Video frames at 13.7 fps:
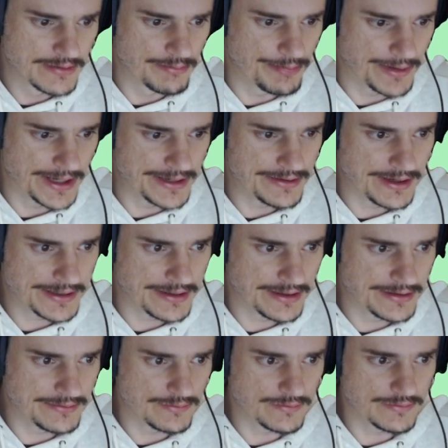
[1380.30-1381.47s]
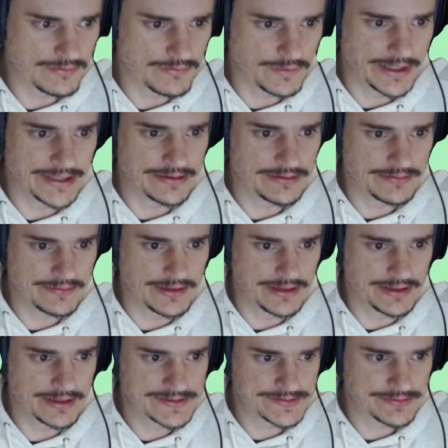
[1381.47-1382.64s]
But I can't wait.
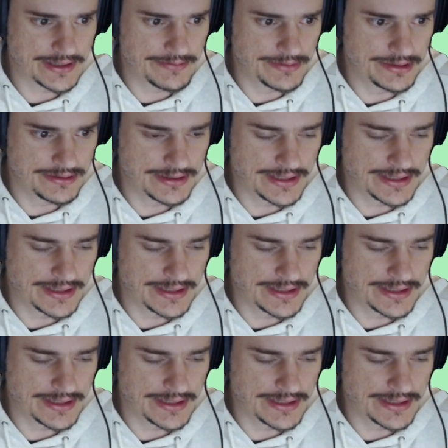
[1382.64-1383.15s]
The excitement